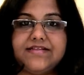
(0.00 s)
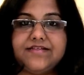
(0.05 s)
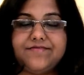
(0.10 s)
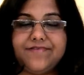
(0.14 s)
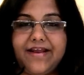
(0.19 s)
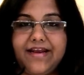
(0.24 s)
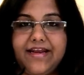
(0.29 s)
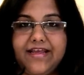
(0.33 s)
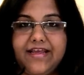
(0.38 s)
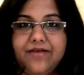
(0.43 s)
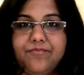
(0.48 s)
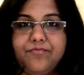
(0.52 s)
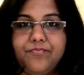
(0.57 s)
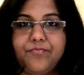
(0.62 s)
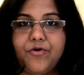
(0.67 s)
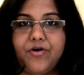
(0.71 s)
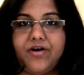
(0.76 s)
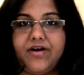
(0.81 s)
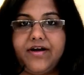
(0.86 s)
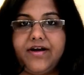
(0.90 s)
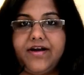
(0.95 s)
it's very
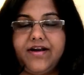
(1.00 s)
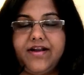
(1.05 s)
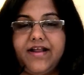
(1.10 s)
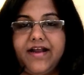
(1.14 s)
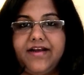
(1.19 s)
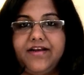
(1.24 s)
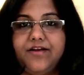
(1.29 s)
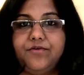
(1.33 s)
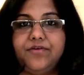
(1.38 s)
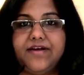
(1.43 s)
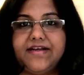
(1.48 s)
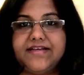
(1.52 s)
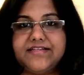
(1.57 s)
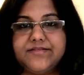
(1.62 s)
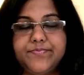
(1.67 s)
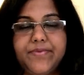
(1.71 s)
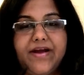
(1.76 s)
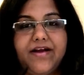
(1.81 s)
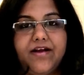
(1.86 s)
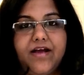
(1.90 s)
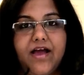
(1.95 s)
important that you
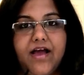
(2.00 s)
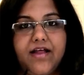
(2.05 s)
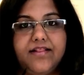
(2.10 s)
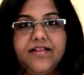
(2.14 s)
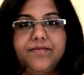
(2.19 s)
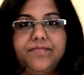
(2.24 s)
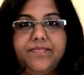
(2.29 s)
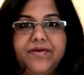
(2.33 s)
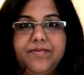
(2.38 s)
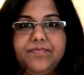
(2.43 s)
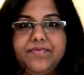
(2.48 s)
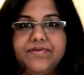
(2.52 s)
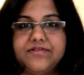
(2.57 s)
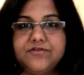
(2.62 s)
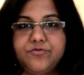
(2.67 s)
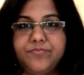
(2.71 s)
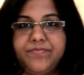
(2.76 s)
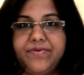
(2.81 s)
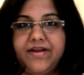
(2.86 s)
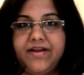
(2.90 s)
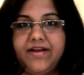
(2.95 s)
respect other people's
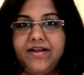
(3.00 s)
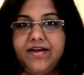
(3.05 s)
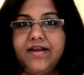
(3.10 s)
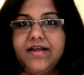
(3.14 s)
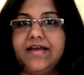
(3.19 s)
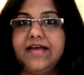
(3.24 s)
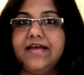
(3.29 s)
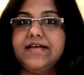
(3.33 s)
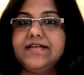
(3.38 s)
opinion.